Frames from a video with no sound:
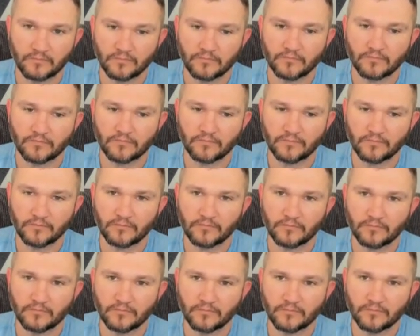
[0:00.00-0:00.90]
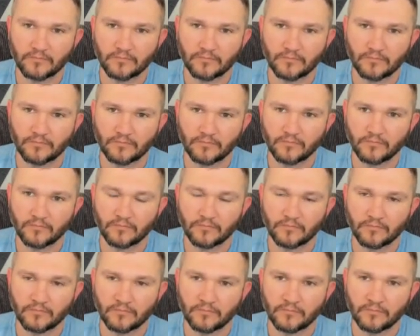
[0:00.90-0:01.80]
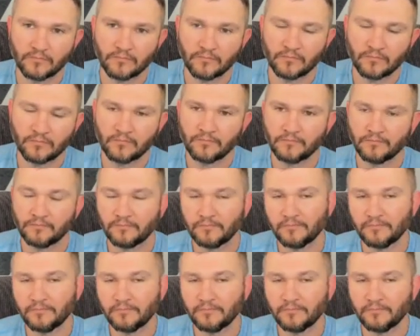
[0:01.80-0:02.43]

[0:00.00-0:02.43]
The person shown says nothing.